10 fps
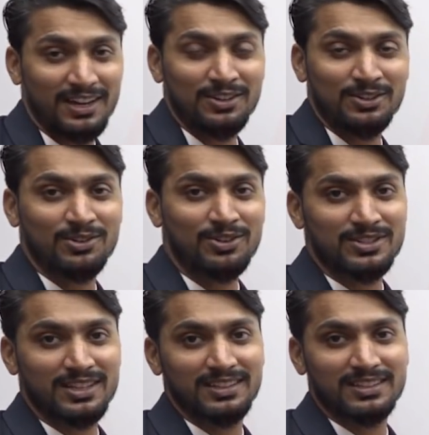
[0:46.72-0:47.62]
and you do
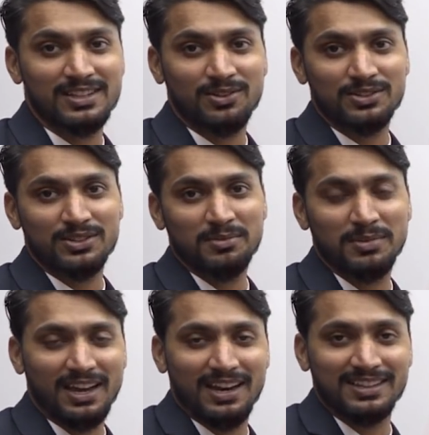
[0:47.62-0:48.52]
not say this is a question
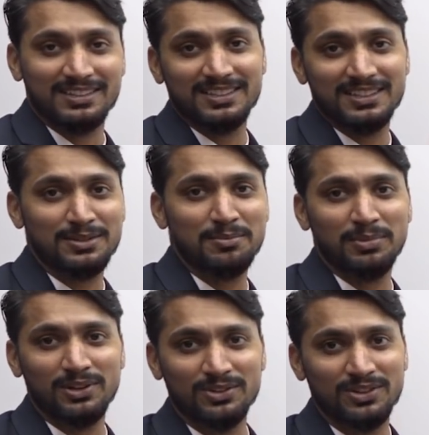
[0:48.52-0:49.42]
of mechanics, this is a
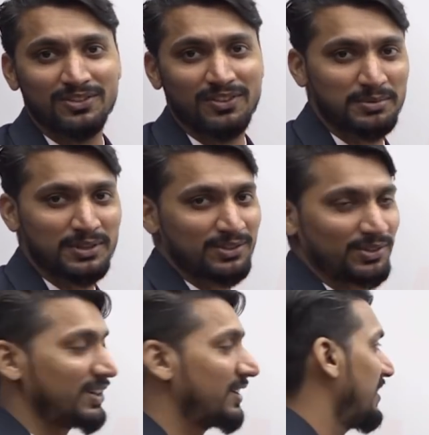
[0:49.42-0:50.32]
simple question of
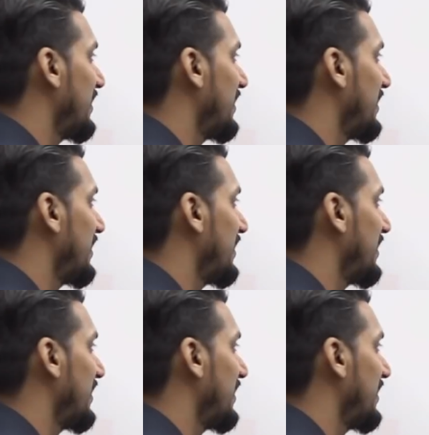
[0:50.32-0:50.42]
aptitude.